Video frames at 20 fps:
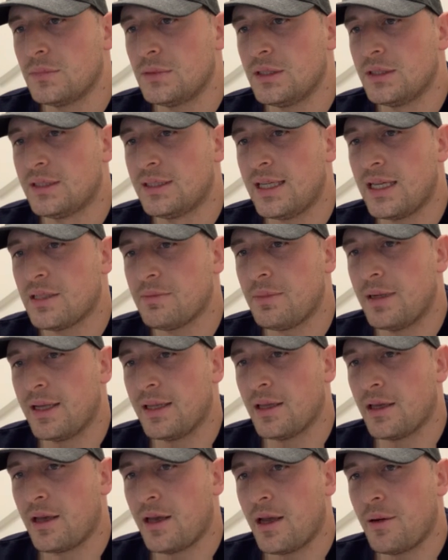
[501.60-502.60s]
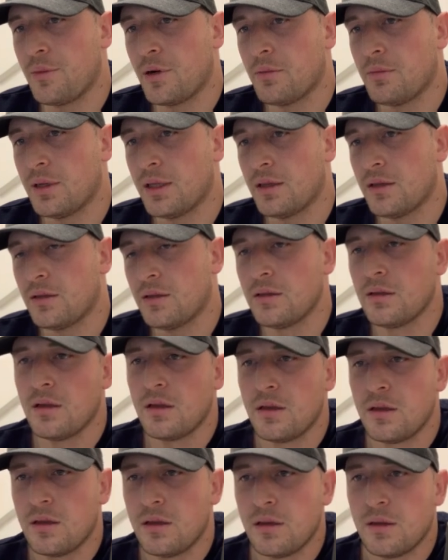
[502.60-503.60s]
It says blending hammer, but
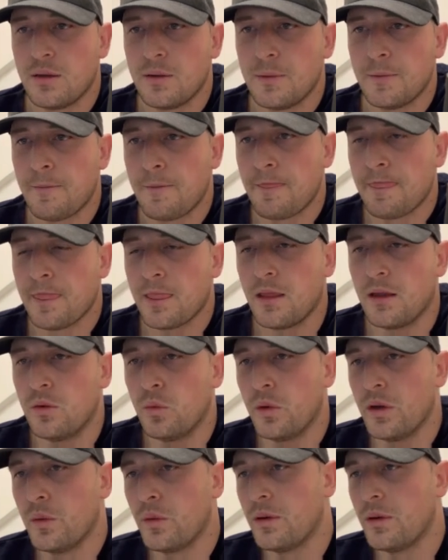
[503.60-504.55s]
we